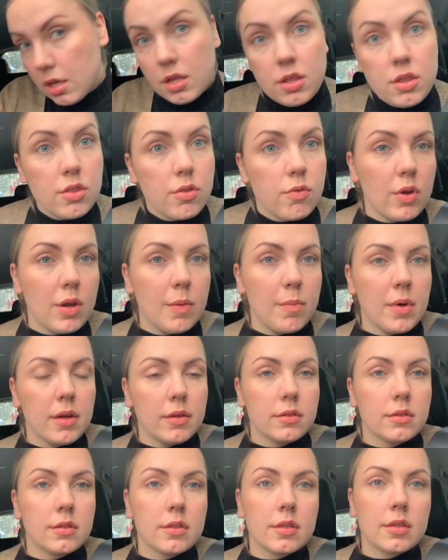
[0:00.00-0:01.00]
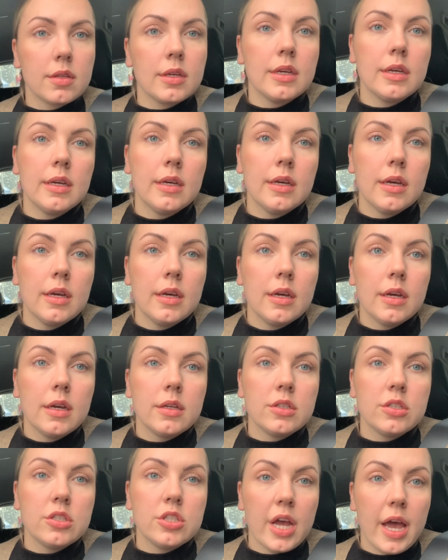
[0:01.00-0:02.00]
three month
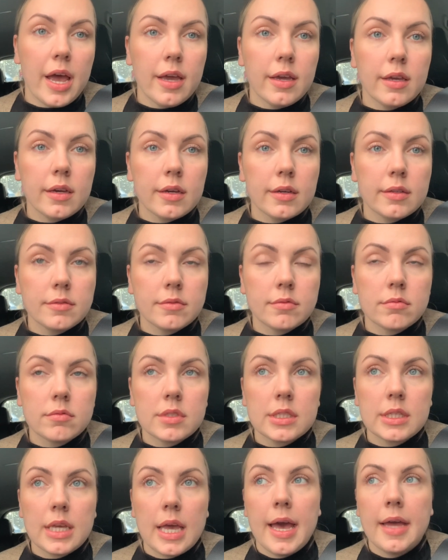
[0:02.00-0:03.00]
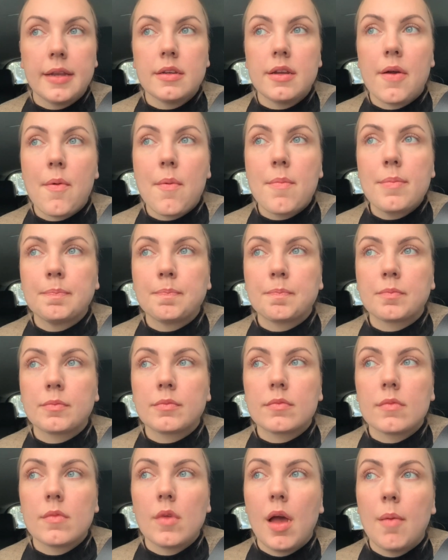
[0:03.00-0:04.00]
check scan
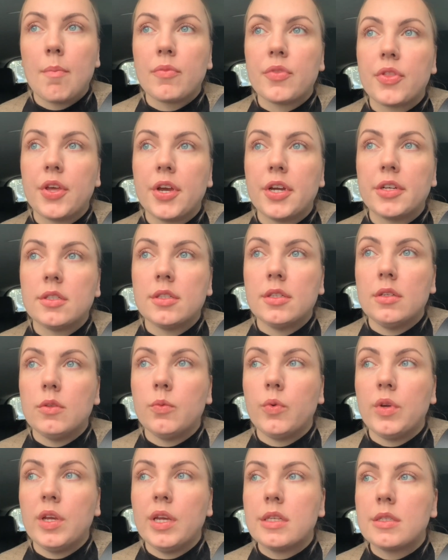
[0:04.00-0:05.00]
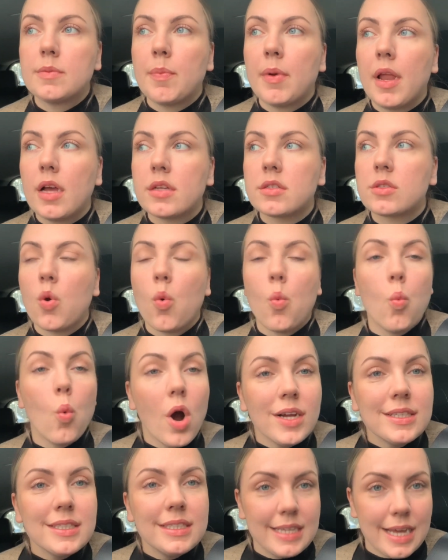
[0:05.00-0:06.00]
I'm um, 13 weeks plus
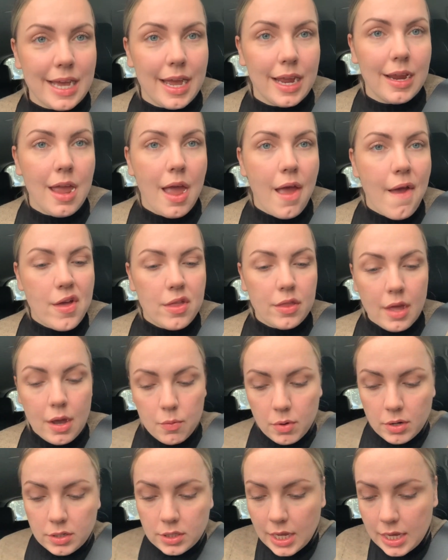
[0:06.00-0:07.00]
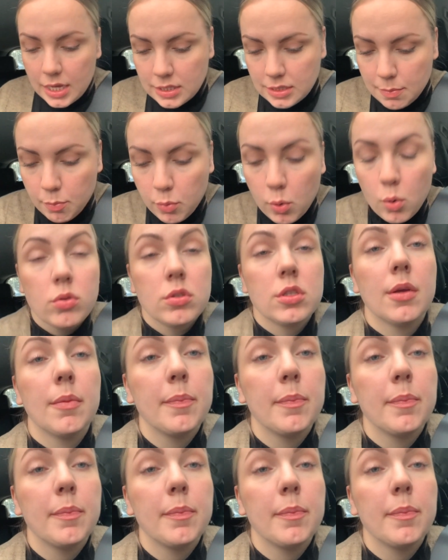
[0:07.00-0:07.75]
one day. That one day is important